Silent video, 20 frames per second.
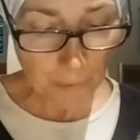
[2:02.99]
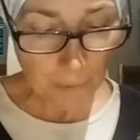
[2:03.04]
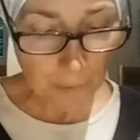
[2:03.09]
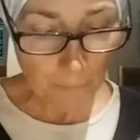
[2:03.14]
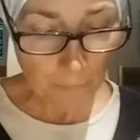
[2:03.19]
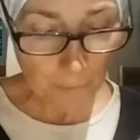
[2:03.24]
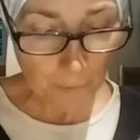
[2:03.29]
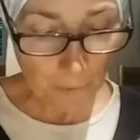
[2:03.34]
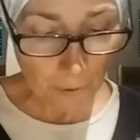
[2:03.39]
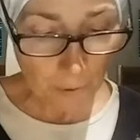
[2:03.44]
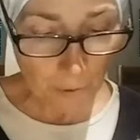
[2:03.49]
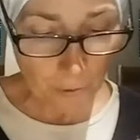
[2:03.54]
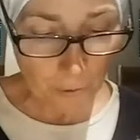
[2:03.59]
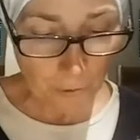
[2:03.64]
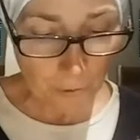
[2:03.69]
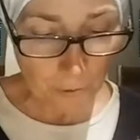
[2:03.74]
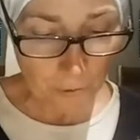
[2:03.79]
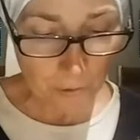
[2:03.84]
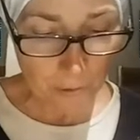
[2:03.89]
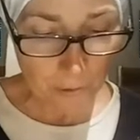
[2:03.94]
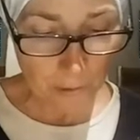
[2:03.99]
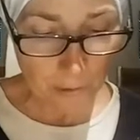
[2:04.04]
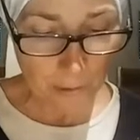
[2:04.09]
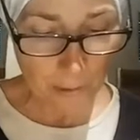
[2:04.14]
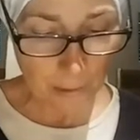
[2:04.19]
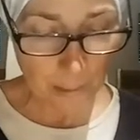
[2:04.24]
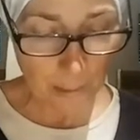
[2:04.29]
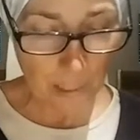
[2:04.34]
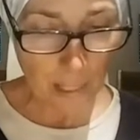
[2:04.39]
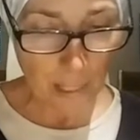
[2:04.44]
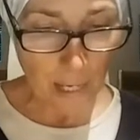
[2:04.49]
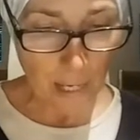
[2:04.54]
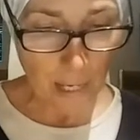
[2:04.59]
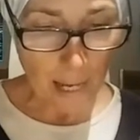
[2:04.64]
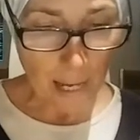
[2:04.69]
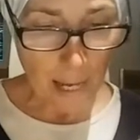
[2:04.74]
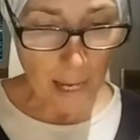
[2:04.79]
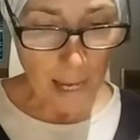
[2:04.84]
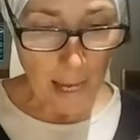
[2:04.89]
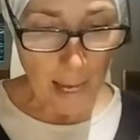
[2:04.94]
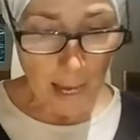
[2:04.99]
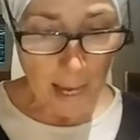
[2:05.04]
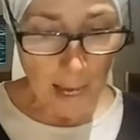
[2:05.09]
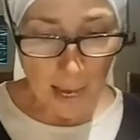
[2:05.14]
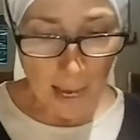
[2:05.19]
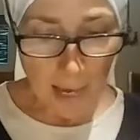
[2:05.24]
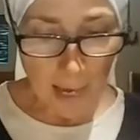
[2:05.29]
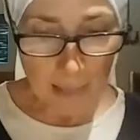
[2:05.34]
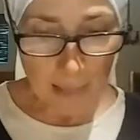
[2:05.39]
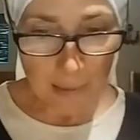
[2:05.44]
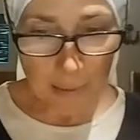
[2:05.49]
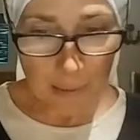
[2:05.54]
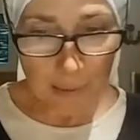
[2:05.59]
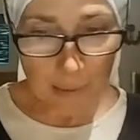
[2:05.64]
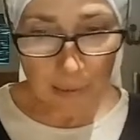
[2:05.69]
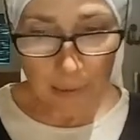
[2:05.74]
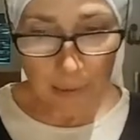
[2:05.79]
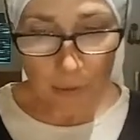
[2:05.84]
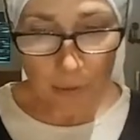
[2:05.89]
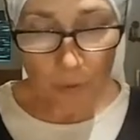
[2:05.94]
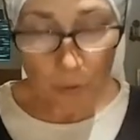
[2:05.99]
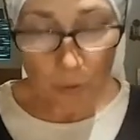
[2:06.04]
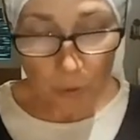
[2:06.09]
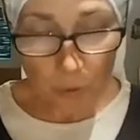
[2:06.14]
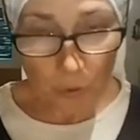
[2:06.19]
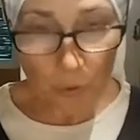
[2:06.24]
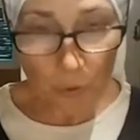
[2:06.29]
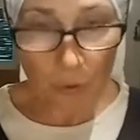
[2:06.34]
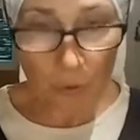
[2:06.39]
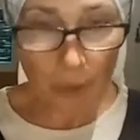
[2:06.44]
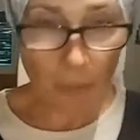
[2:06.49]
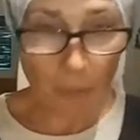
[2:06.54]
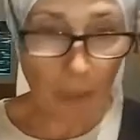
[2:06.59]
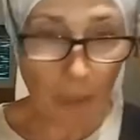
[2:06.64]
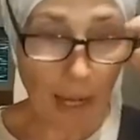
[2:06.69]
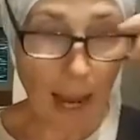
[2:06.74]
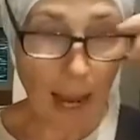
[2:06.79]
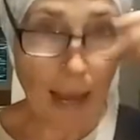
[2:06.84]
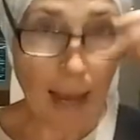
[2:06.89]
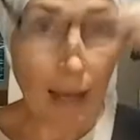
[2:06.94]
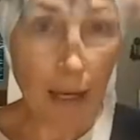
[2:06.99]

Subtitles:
of thirst. And this is truly what